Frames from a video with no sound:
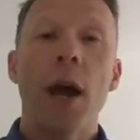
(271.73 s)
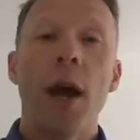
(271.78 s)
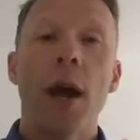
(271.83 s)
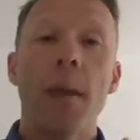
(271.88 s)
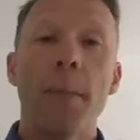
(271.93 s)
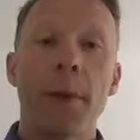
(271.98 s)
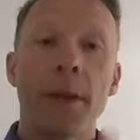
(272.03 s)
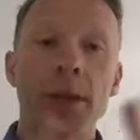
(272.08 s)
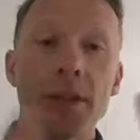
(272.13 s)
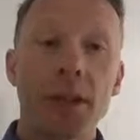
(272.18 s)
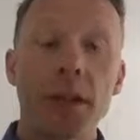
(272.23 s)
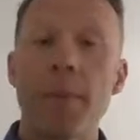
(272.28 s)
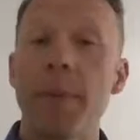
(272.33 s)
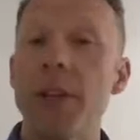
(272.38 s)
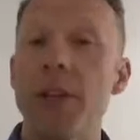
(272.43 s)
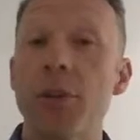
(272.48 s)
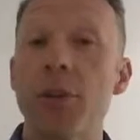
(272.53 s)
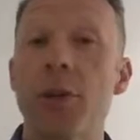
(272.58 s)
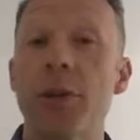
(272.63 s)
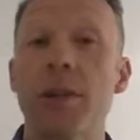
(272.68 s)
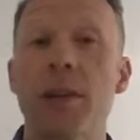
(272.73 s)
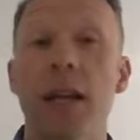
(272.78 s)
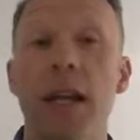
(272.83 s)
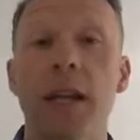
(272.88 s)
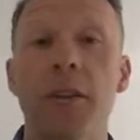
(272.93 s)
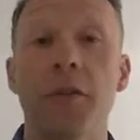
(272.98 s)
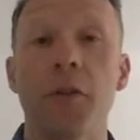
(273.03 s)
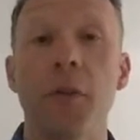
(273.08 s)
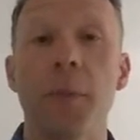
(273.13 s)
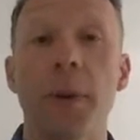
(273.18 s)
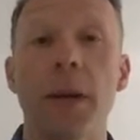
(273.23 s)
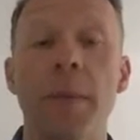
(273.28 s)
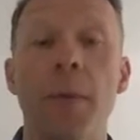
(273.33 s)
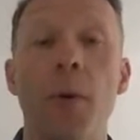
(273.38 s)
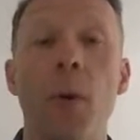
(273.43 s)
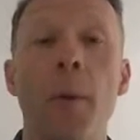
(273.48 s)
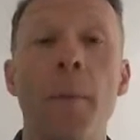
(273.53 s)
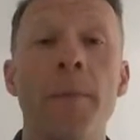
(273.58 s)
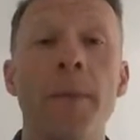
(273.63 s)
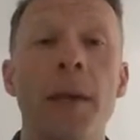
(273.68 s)
But it's going to be to a select few
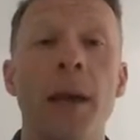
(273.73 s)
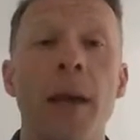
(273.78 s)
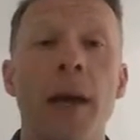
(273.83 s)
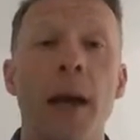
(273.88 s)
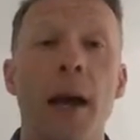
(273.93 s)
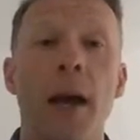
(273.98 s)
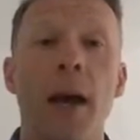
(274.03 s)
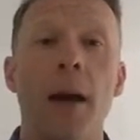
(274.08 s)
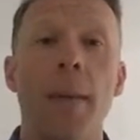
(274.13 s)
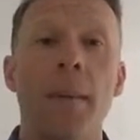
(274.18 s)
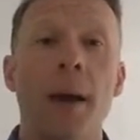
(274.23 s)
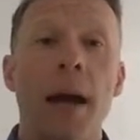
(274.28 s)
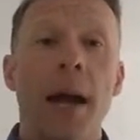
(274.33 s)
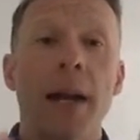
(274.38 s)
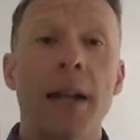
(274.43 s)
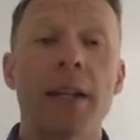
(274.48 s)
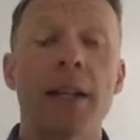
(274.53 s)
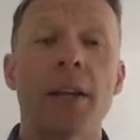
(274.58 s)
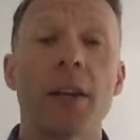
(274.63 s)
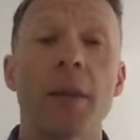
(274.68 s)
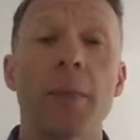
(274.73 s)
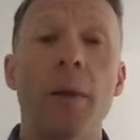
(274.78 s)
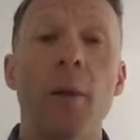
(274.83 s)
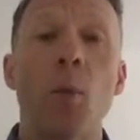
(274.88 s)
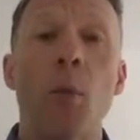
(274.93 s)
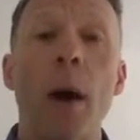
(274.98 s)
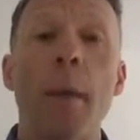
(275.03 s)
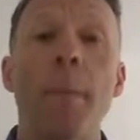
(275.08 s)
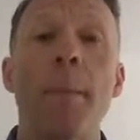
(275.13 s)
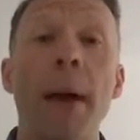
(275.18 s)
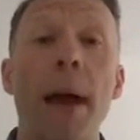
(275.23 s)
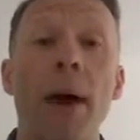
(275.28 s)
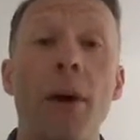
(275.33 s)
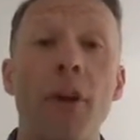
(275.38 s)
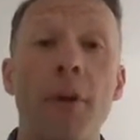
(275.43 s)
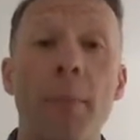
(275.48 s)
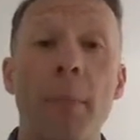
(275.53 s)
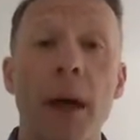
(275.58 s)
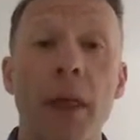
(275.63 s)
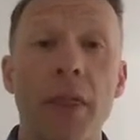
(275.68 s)
people, and it's going to be
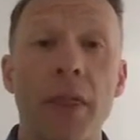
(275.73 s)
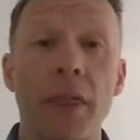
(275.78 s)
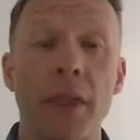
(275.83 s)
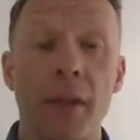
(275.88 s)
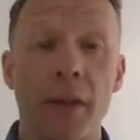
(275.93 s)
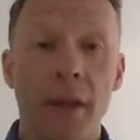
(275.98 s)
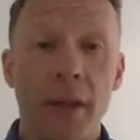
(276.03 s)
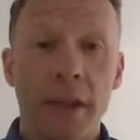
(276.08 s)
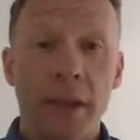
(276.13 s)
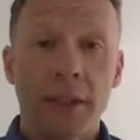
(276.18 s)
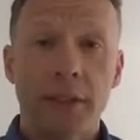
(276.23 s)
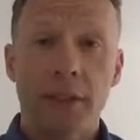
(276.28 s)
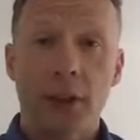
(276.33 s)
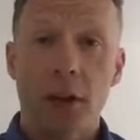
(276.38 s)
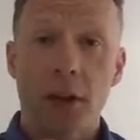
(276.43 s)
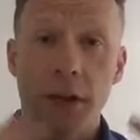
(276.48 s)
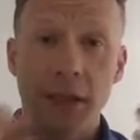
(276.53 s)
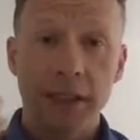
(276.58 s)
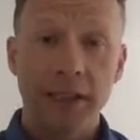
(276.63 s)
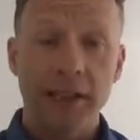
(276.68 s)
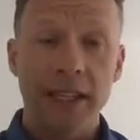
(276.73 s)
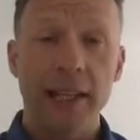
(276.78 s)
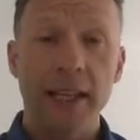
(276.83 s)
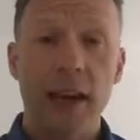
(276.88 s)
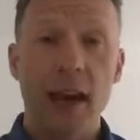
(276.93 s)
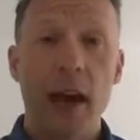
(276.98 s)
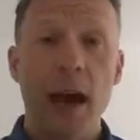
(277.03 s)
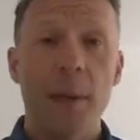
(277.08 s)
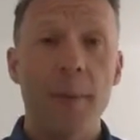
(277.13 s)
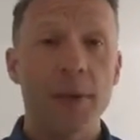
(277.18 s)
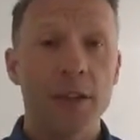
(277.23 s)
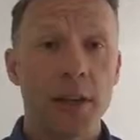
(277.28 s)
£1 a month. So I'm going to set that up.